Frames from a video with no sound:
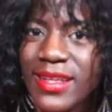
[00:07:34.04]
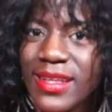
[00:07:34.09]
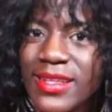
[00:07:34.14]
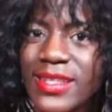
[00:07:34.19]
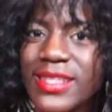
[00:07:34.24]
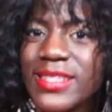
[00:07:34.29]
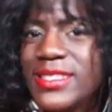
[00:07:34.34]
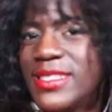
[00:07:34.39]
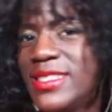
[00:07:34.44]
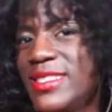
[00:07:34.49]

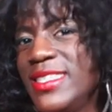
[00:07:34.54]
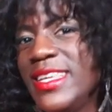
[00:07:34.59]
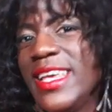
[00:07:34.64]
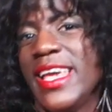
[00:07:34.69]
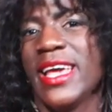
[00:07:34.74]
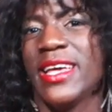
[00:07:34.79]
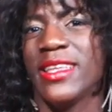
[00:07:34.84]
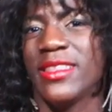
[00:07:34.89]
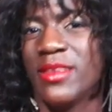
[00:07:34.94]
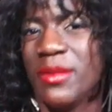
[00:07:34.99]
this is the
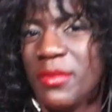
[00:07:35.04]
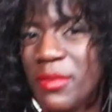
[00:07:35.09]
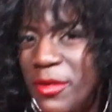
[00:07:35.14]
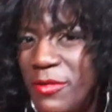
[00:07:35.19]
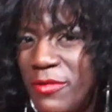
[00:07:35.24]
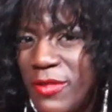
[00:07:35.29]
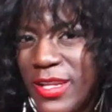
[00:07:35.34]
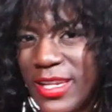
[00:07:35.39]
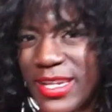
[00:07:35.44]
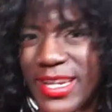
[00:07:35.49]
anthem
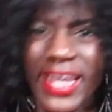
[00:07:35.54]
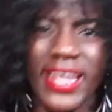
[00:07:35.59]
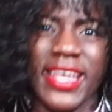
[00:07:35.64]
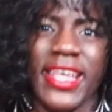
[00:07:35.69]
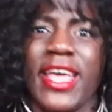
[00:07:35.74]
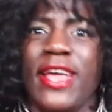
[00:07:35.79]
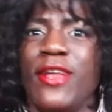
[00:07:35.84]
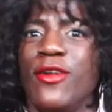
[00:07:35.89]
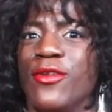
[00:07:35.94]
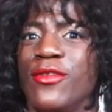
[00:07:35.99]
of the
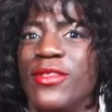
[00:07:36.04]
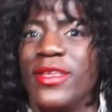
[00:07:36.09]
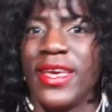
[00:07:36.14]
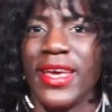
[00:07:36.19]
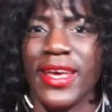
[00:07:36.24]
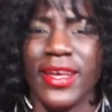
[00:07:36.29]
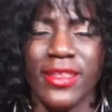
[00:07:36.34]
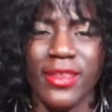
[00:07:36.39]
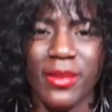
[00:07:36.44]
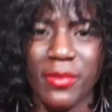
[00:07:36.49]
decade or the
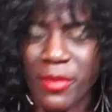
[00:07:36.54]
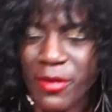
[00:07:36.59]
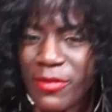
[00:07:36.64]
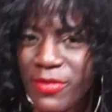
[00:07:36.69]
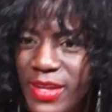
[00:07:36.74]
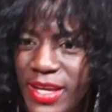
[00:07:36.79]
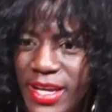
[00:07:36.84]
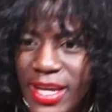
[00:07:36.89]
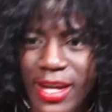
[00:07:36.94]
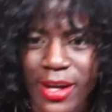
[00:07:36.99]
anthem of
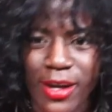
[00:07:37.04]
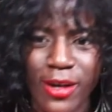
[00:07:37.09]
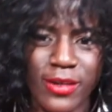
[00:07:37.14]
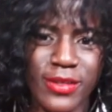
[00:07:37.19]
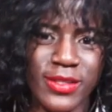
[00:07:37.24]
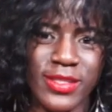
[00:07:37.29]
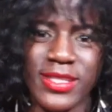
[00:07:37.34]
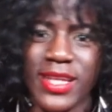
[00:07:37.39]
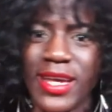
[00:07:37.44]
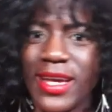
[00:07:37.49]
the year.
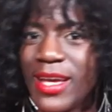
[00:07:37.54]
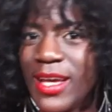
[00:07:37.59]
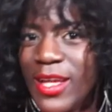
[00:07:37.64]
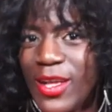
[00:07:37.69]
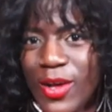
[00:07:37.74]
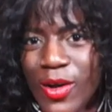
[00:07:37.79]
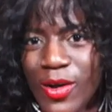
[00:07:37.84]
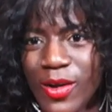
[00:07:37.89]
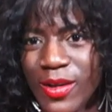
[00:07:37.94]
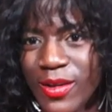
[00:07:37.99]
It's like,
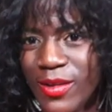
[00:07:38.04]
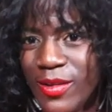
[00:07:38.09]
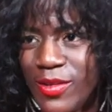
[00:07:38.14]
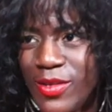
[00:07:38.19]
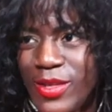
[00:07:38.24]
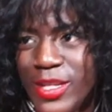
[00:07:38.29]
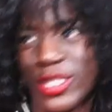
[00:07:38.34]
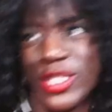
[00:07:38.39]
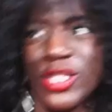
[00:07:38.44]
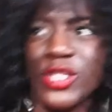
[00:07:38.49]

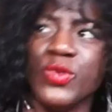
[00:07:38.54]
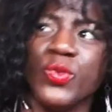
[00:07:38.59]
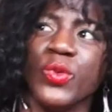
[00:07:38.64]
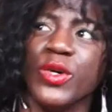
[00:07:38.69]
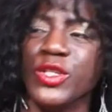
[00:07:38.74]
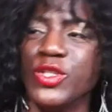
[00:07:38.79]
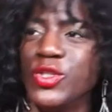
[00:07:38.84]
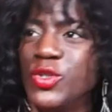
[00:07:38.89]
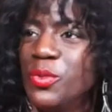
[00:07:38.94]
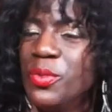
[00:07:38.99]
this is
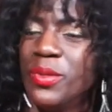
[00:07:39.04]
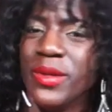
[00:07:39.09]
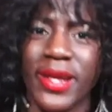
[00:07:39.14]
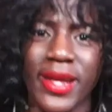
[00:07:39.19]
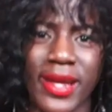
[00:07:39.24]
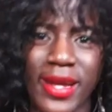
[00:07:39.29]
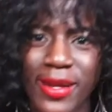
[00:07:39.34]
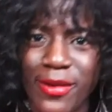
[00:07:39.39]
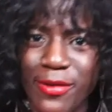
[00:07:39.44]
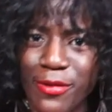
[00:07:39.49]
what you
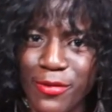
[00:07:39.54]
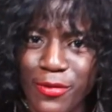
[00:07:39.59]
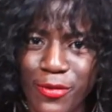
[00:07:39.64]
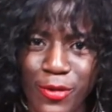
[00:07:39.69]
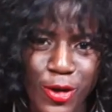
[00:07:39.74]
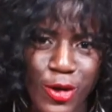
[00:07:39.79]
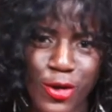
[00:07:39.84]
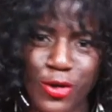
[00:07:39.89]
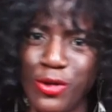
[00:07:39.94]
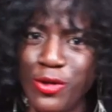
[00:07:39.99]
play
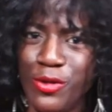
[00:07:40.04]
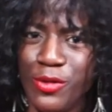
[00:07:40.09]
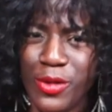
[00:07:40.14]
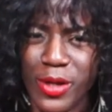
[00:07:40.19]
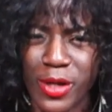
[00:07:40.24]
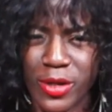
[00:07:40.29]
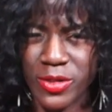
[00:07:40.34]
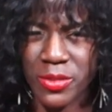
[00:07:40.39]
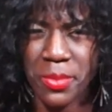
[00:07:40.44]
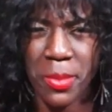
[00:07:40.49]
for your New
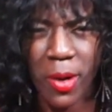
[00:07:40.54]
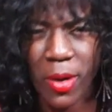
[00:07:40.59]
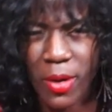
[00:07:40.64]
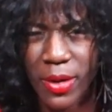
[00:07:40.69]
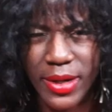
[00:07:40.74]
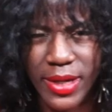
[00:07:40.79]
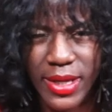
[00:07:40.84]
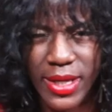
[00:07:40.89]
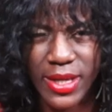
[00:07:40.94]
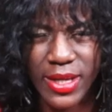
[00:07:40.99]
Year's
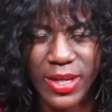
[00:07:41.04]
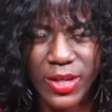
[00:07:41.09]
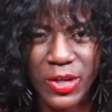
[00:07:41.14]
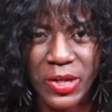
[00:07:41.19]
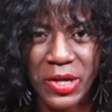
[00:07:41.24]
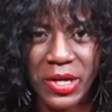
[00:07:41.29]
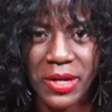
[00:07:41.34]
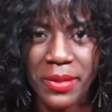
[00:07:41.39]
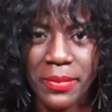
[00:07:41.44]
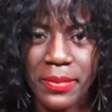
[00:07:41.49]
party. You
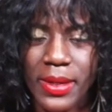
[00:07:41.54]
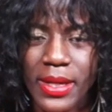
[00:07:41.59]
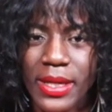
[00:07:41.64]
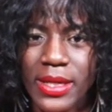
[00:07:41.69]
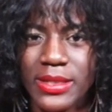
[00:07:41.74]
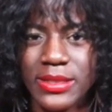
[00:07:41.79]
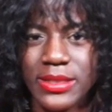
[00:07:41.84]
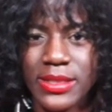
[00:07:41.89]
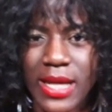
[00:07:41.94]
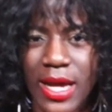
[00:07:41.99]
know what I mean?
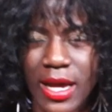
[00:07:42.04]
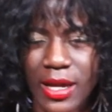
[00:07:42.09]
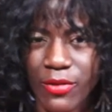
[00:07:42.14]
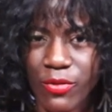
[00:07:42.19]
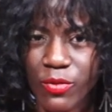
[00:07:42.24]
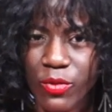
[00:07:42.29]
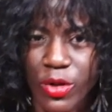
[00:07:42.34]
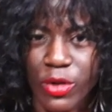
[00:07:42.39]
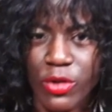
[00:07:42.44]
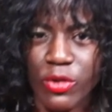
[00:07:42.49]
It's kind
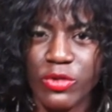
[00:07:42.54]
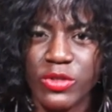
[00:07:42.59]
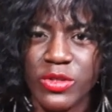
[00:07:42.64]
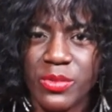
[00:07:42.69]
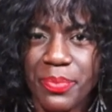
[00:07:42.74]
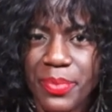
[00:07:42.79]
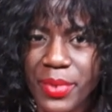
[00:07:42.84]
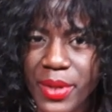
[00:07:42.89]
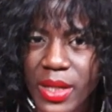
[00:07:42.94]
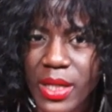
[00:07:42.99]
of one of
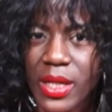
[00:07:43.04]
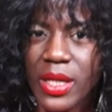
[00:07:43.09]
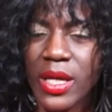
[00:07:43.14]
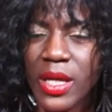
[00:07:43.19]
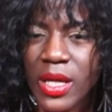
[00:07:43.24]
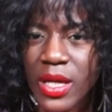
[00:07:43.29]
those big